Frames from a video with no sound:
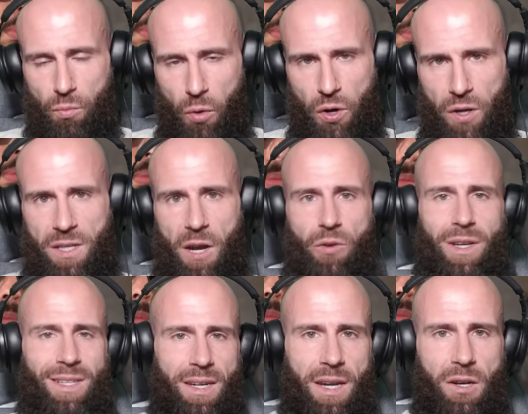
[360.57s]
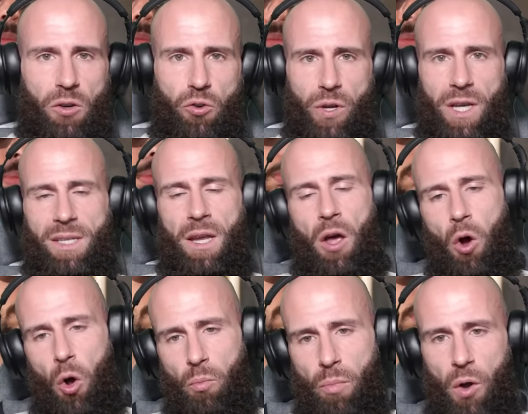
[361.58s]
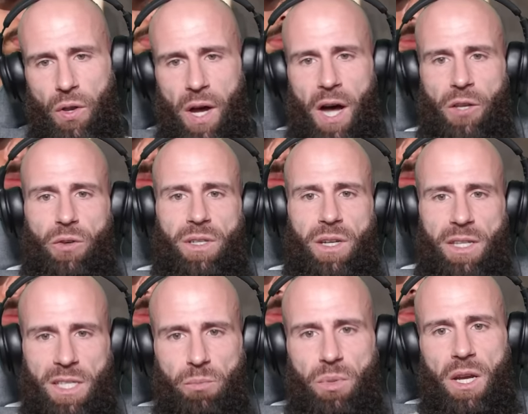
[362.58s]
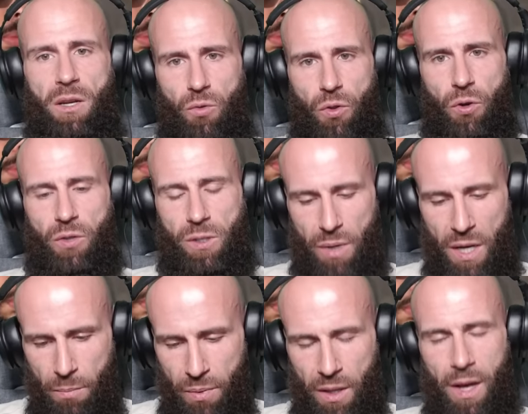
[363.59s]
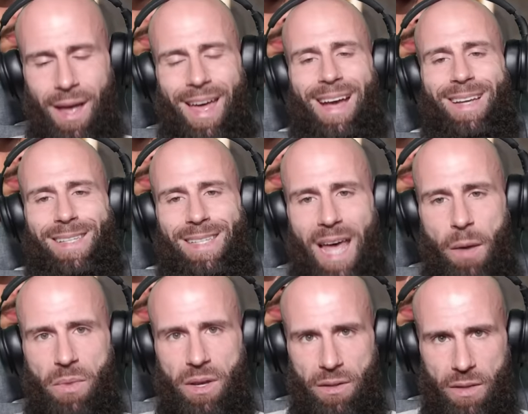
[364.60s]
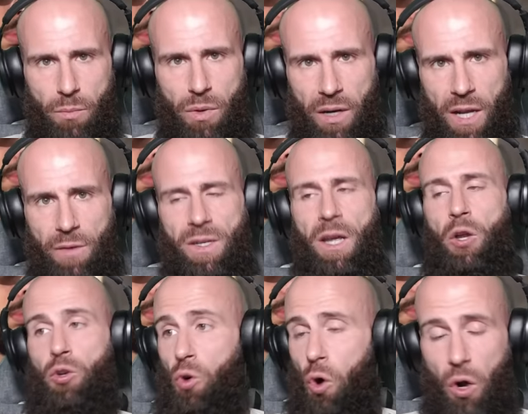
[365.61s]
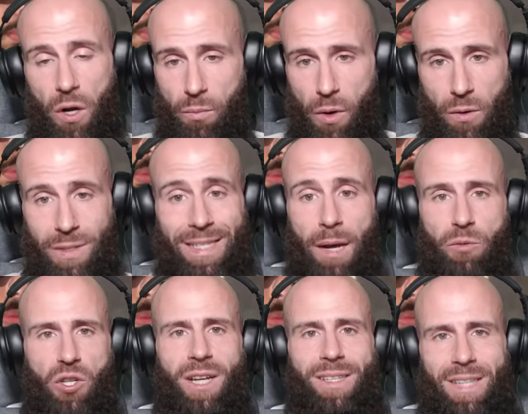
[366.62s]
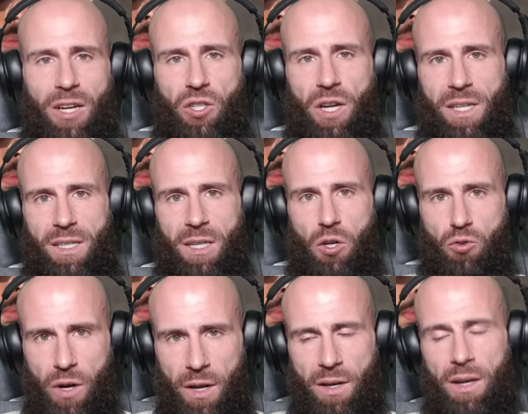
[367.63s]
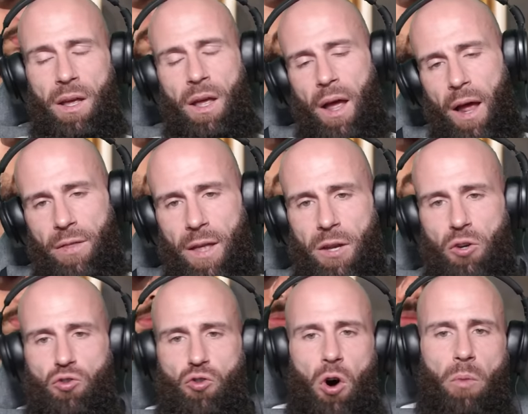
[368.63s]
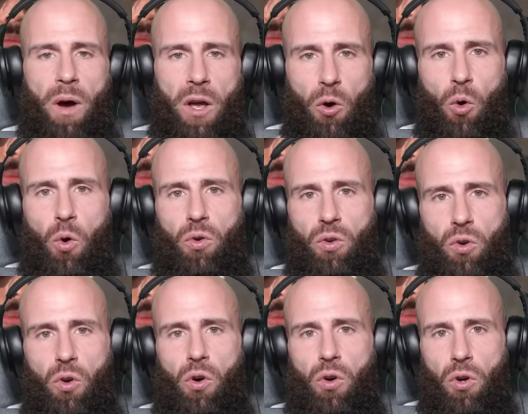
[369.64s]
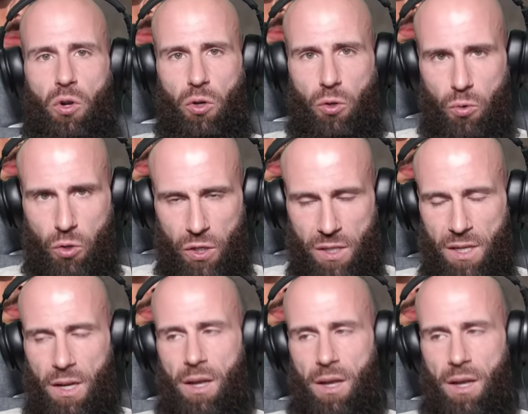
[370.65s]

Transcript: monasteries in Greece on Mount Athos and speak to those people, examine the beliefs, talk about subjects such as the Trinity, and then draw my own conclusions.